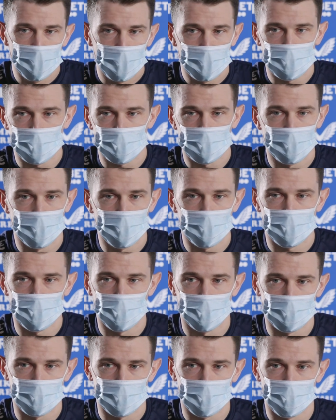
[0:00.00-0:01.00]
as I say, it's
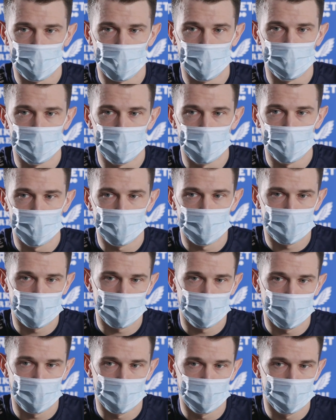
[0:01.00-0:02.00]
not just about me, it's
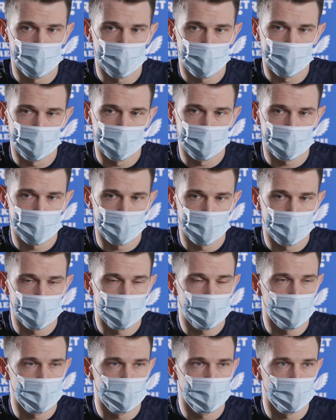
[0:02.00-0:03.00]
about obviously the
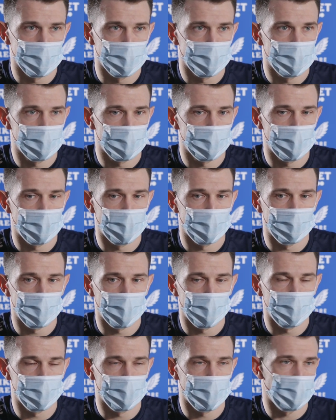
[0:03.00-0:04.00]
team and
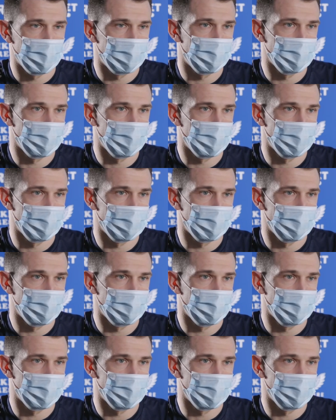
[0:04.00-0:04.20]
how well